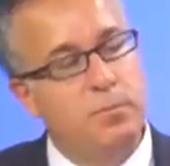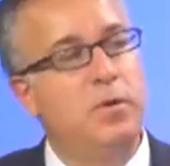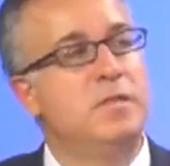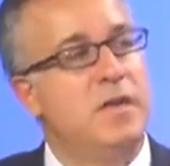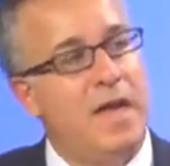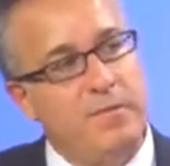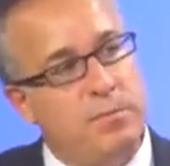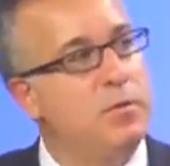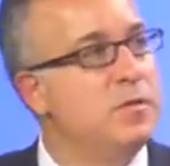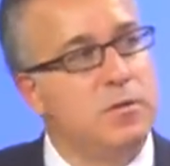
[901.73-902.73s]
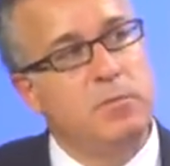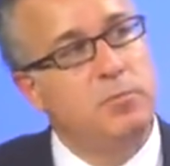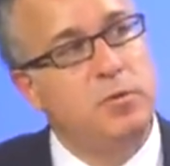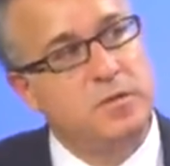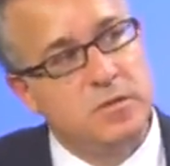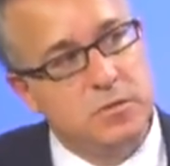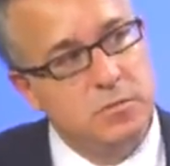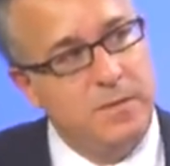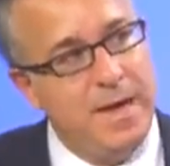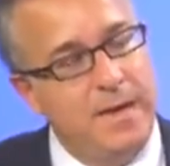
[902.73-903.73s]
poison ivy, poison oak, poison
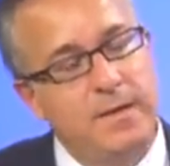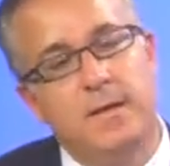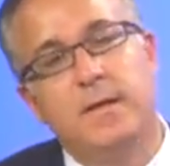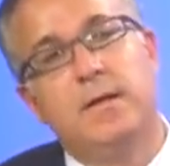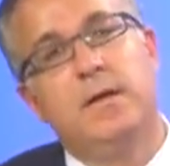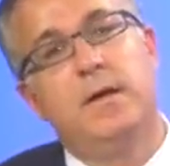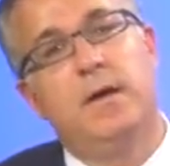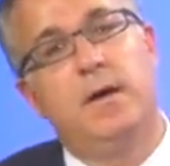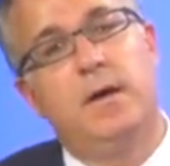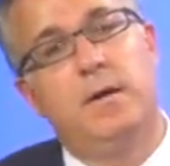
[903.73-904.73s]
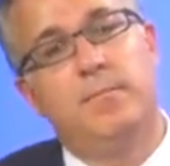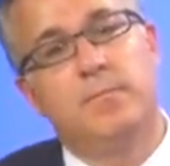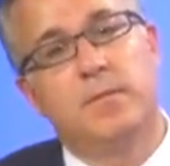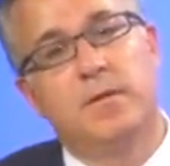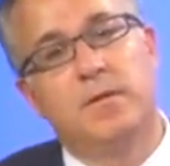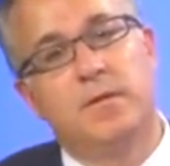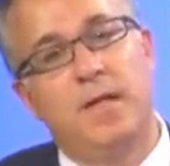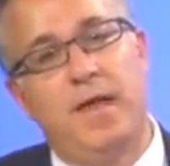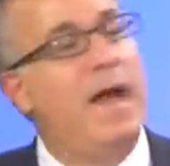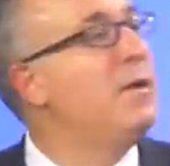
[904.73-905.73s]
sumac. Mm-hmm. Um,
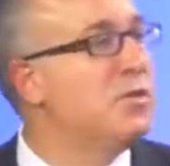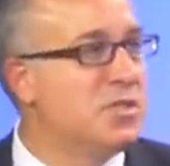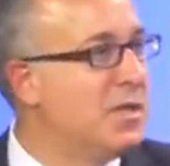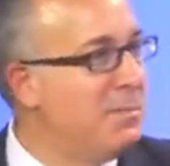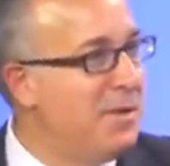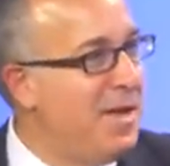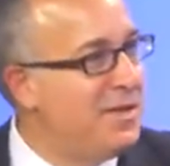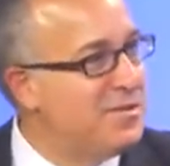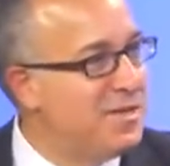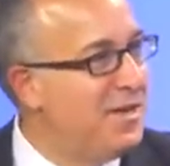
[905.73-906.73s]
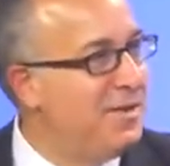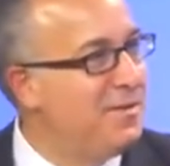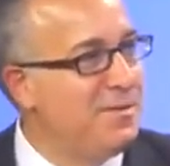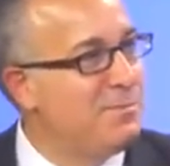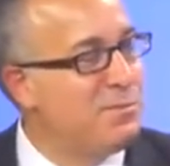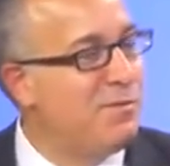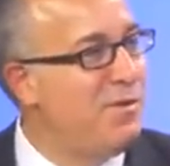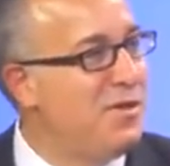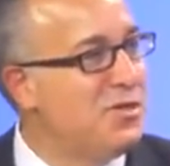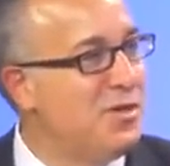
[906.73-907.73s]
and I'll just skip ahead and say
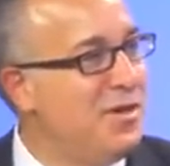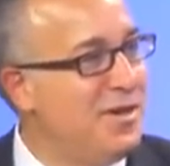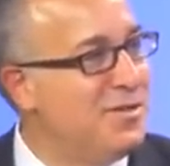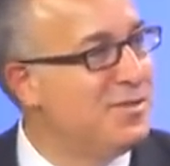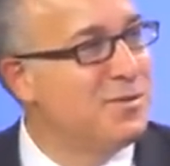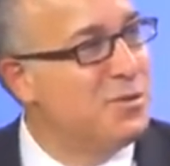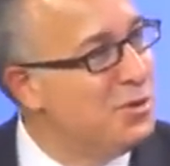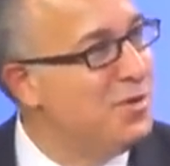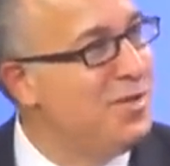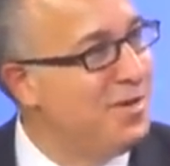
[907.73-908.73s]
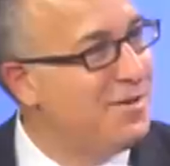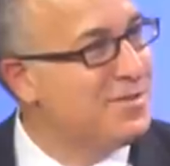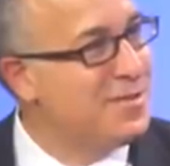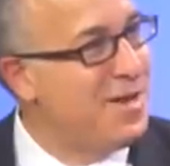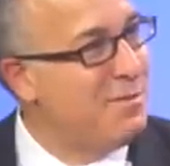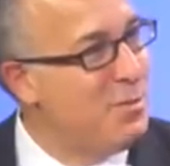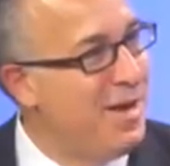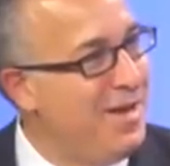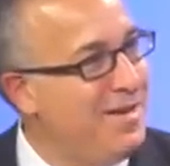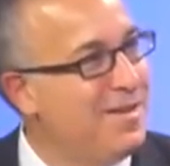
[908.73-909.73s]
prevention is good here. Stay
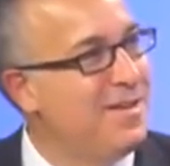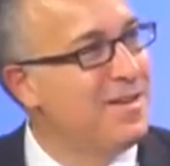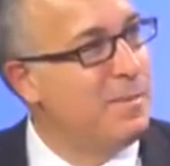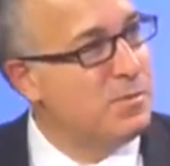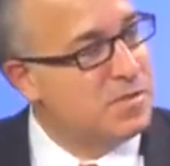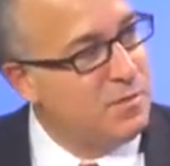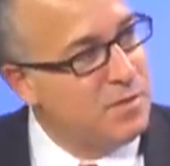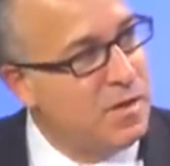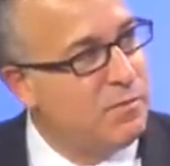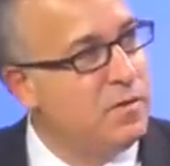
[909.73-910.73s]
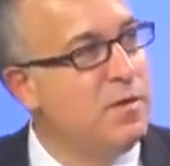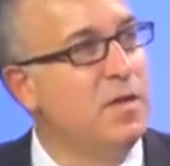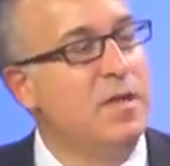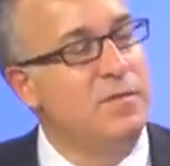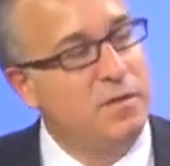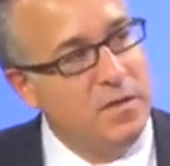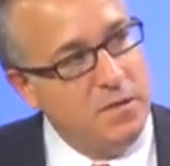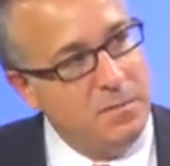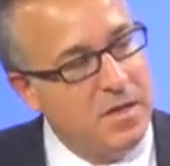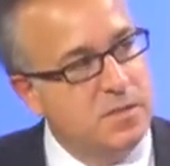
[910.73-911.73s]
away Keep yourself covered. If you
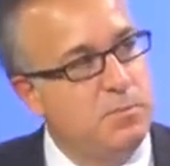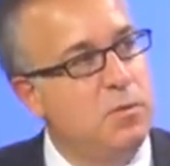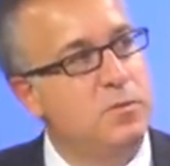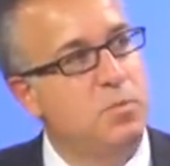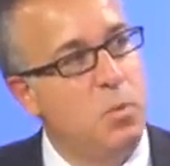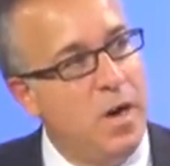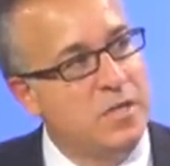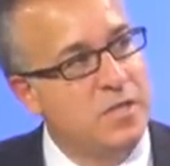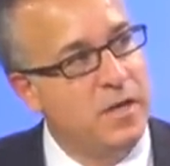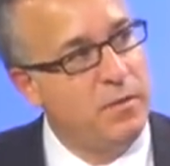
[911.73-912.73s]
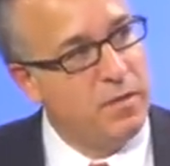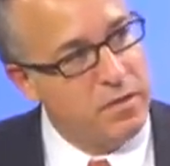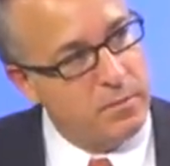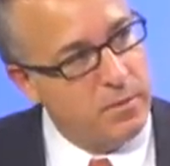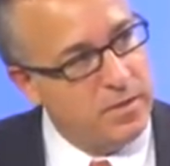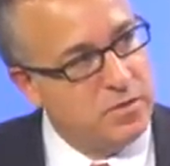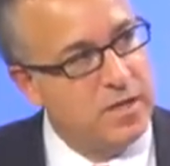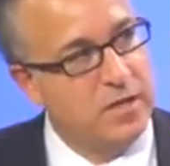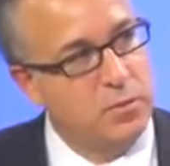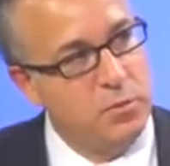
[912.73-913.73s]
think you've been exposed, wash the area thoroughly to
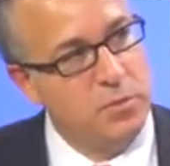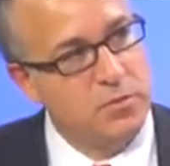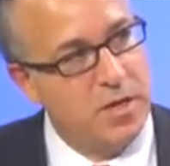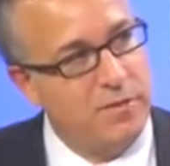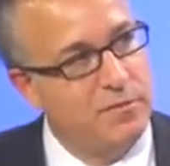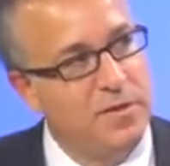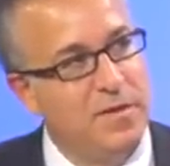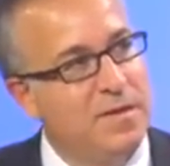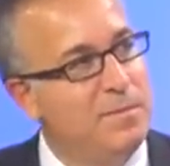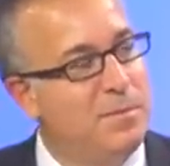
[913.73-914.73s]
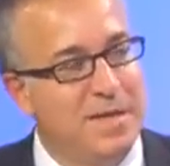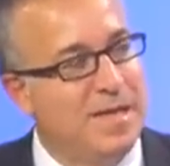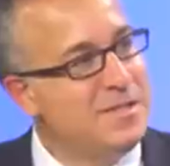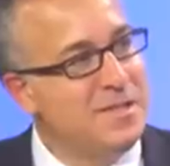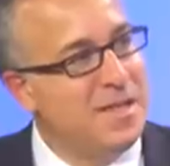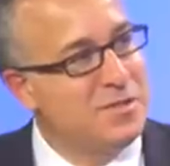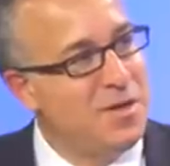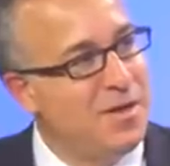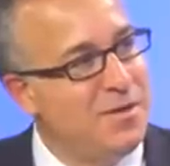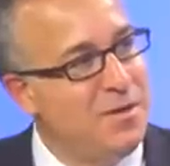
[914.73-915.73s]
try to get the oils off. But that's it. That's
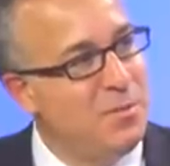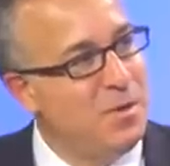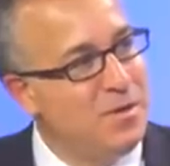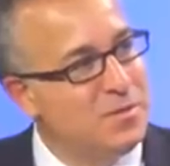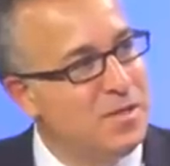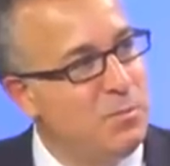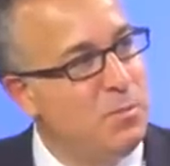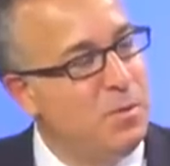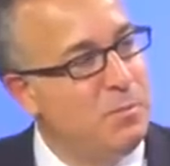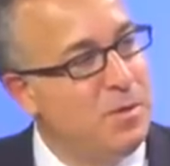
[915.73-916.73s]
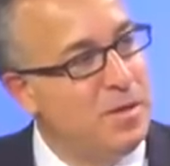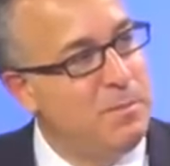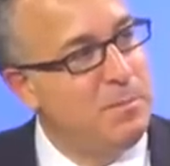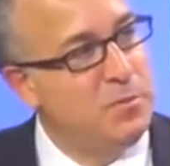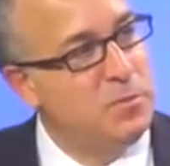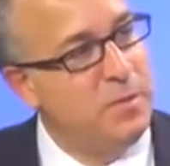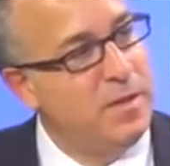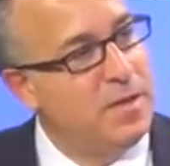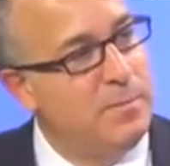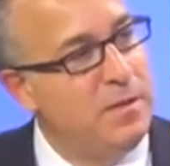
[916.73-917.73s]
all I know. What else can what, what can people do
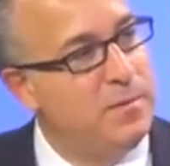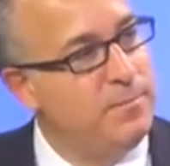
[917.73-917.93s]
when they come in?